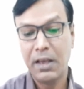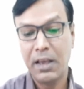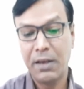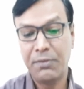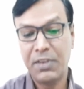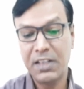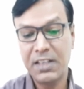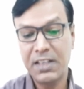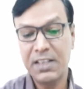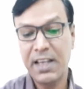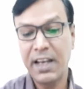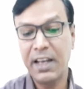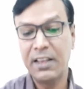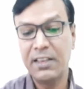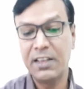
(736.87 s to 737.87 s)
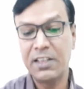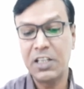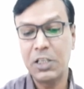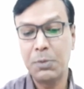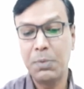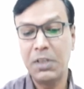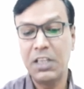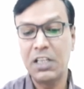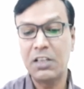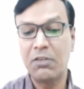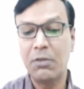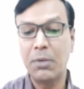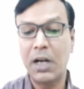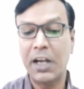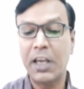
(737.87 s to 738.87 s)
If this is N and this is P, this
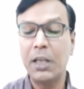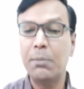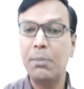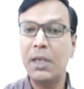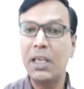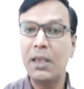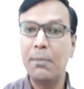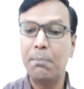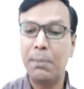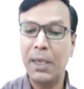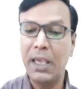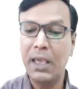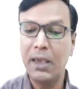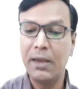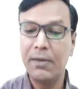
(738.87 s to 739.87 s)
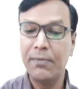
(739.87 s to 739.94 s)
will again be P.